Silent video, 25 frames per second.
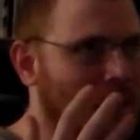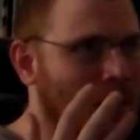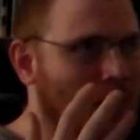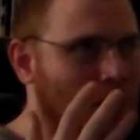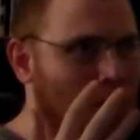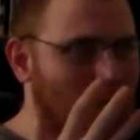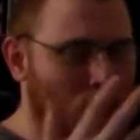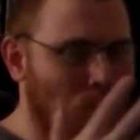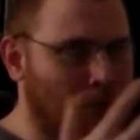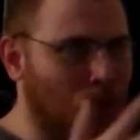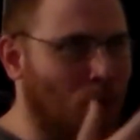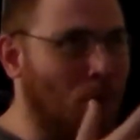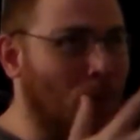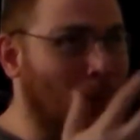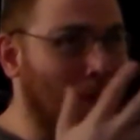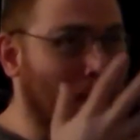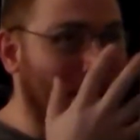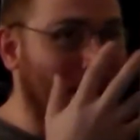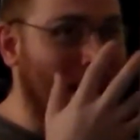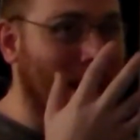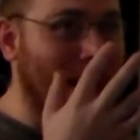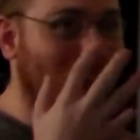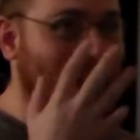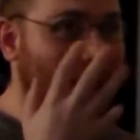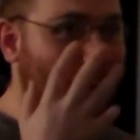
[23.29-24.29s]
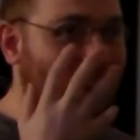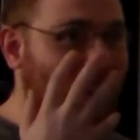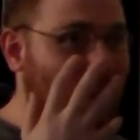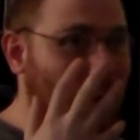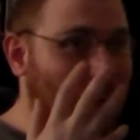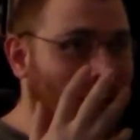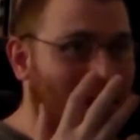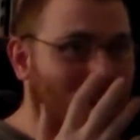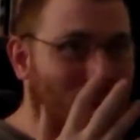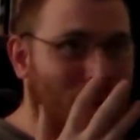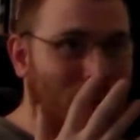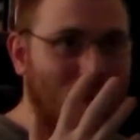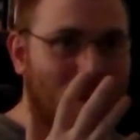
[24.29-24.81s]
Before we get
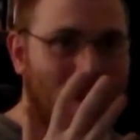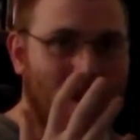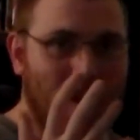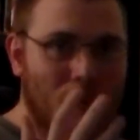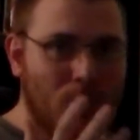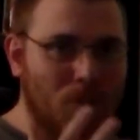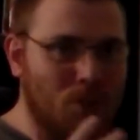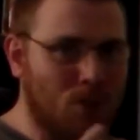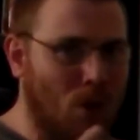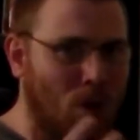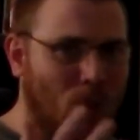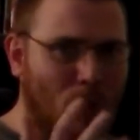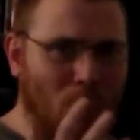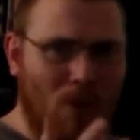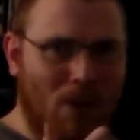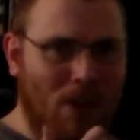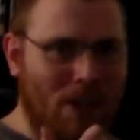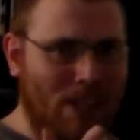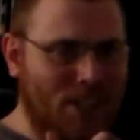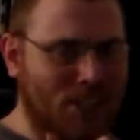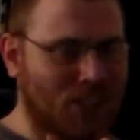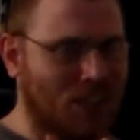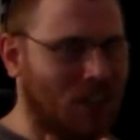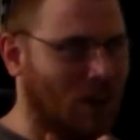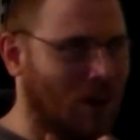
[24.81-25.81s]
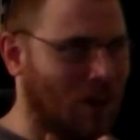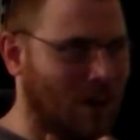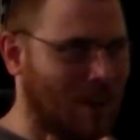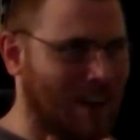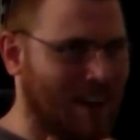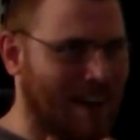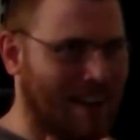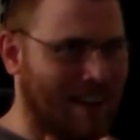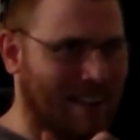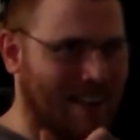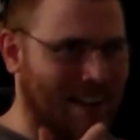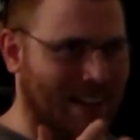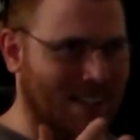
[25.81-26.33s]
totally started
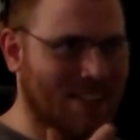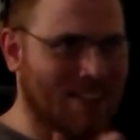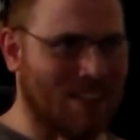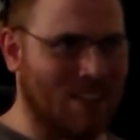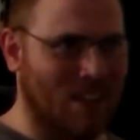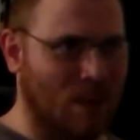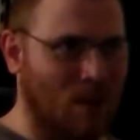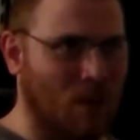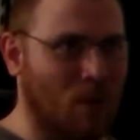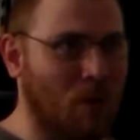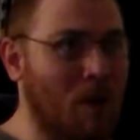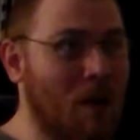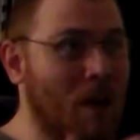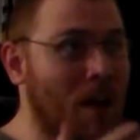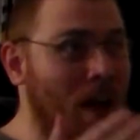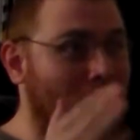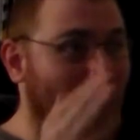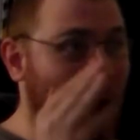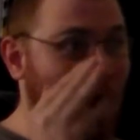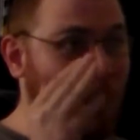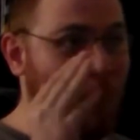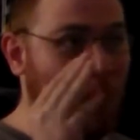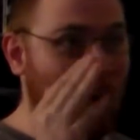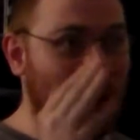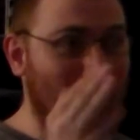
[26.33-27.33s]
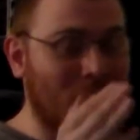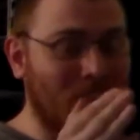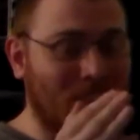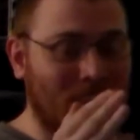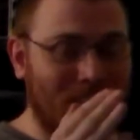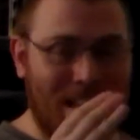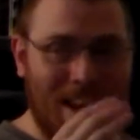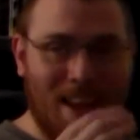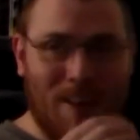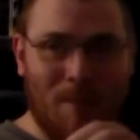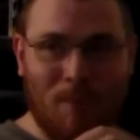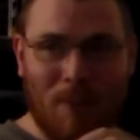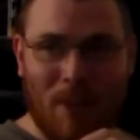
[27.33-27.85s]
in this, though, I want to
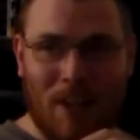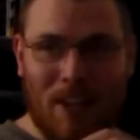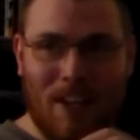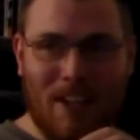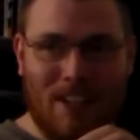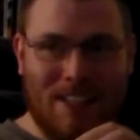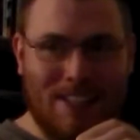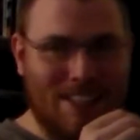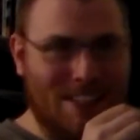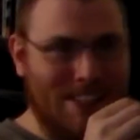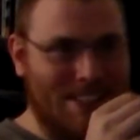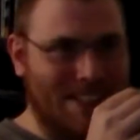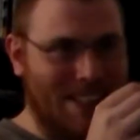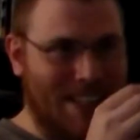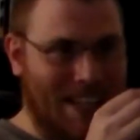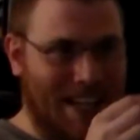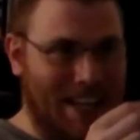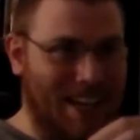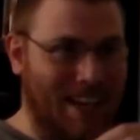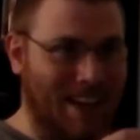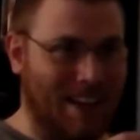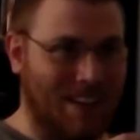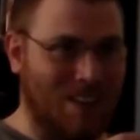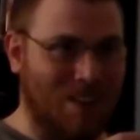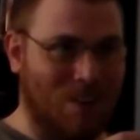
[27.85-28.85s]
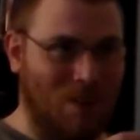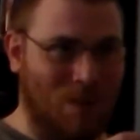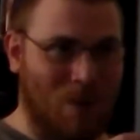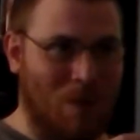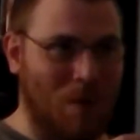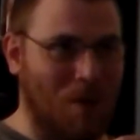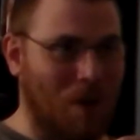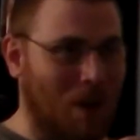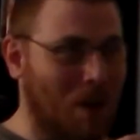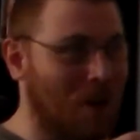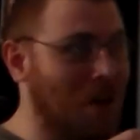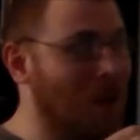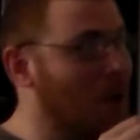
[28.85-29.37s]
thank my cousin Diana
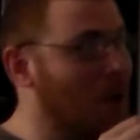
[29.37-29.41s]
Corona,